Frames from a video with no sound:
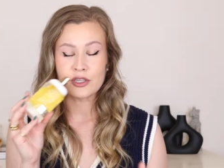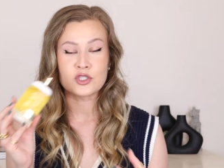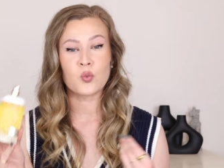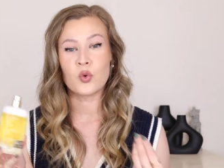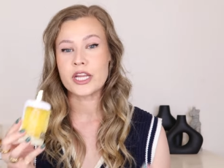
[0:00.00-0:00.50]

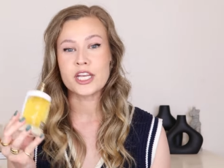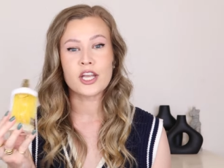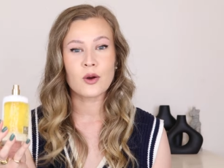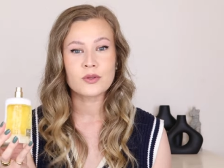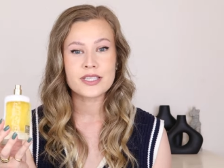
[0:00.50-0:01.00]
There's woody
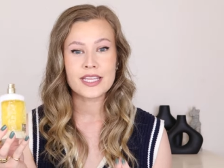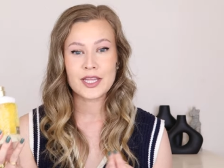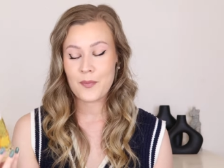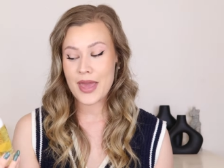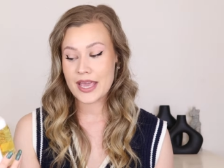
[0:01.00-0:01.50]
notes in
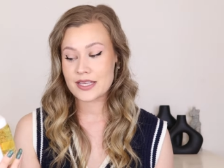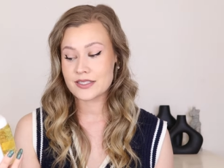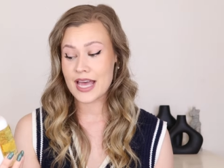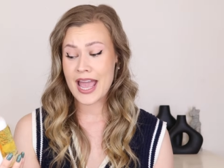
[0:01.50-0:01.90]
the base.